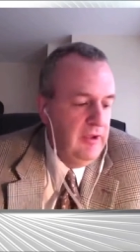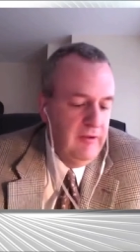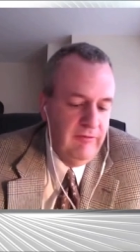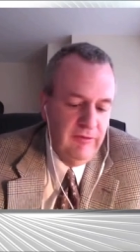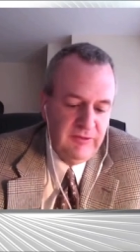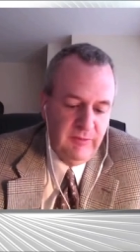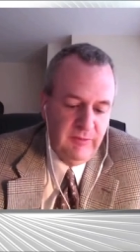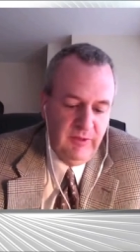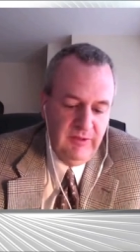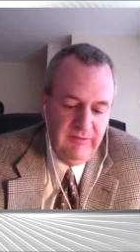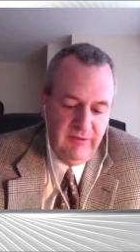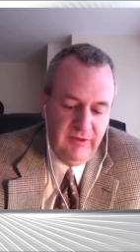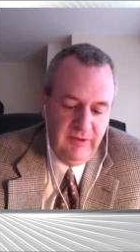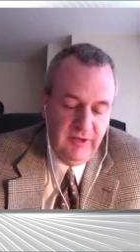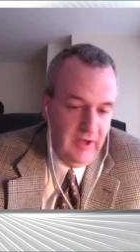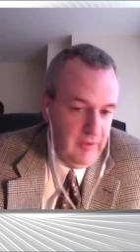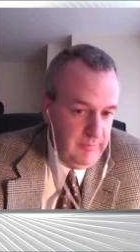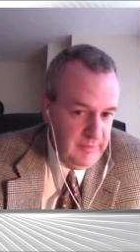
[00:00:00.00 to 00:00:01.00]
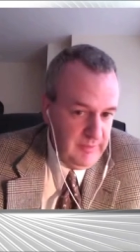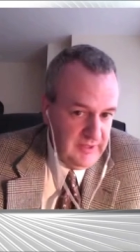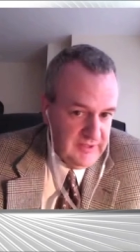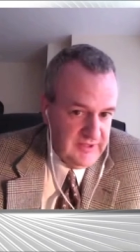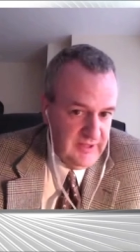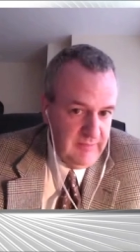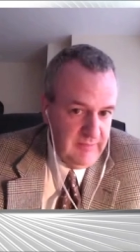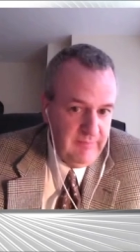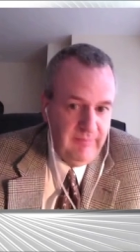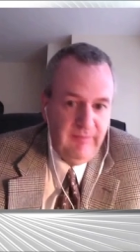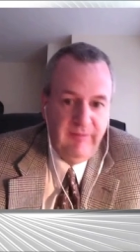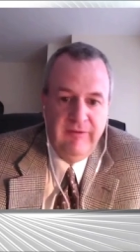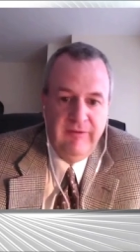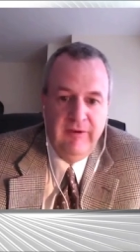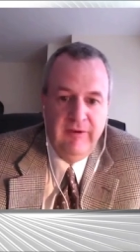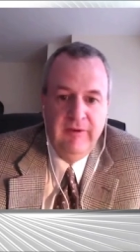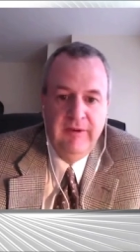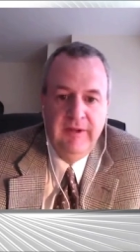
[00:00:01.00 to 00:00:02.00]
first of all, a very complex step, a
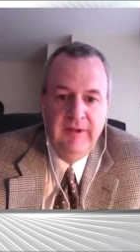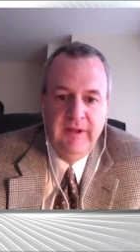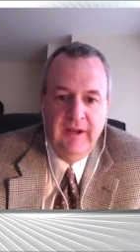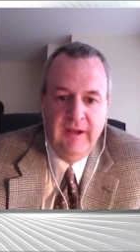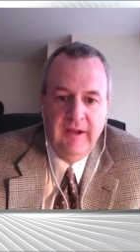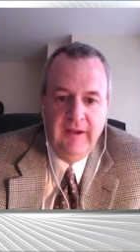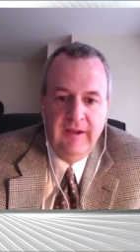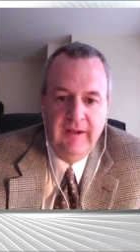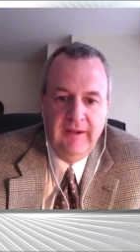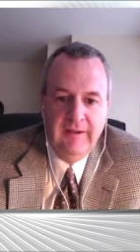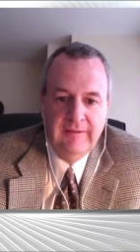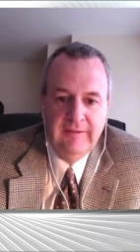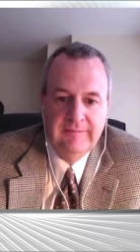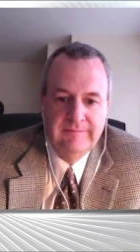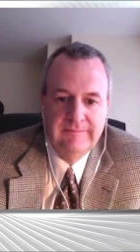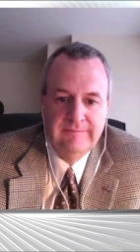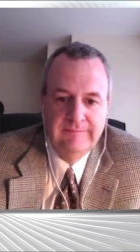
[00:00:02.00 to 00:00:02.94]
very uh,